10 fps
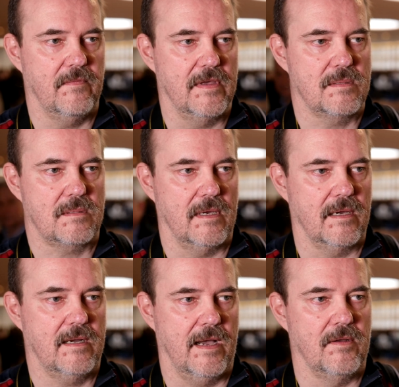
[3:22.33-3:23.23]
this
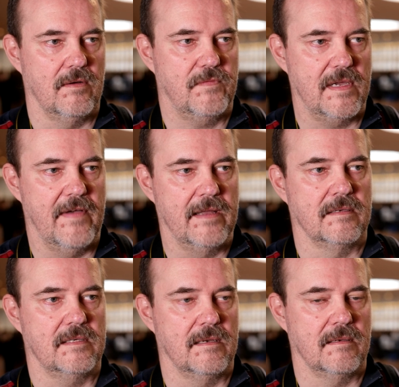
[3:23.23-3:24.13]
kind of
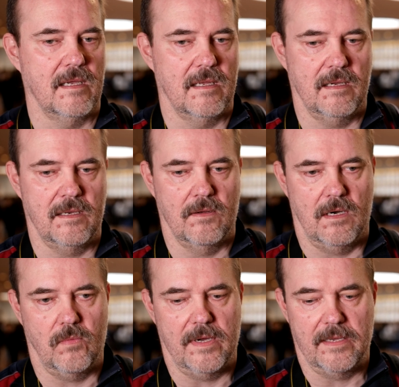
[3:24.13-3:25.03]
event in
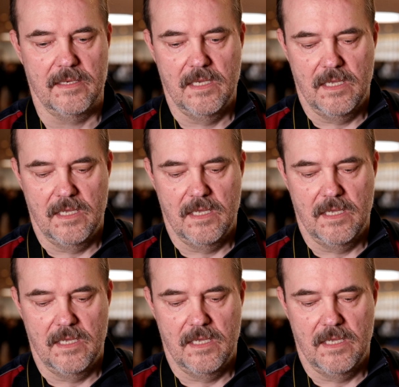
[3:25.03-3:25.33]
Norway.